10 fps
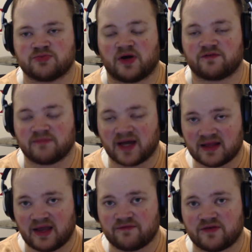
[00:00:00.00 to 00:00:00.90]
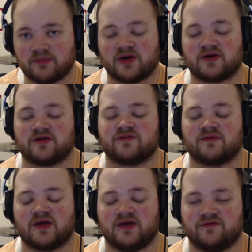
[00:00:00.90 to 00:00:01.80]
part of my life and a part of
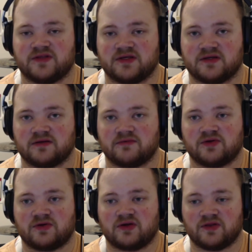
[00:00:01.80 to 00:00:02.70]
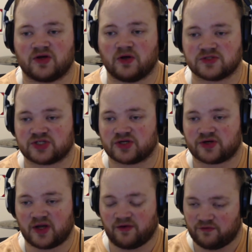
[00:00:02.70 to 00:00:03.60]
the culture
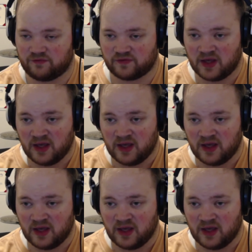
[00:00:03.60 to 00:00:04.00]
of,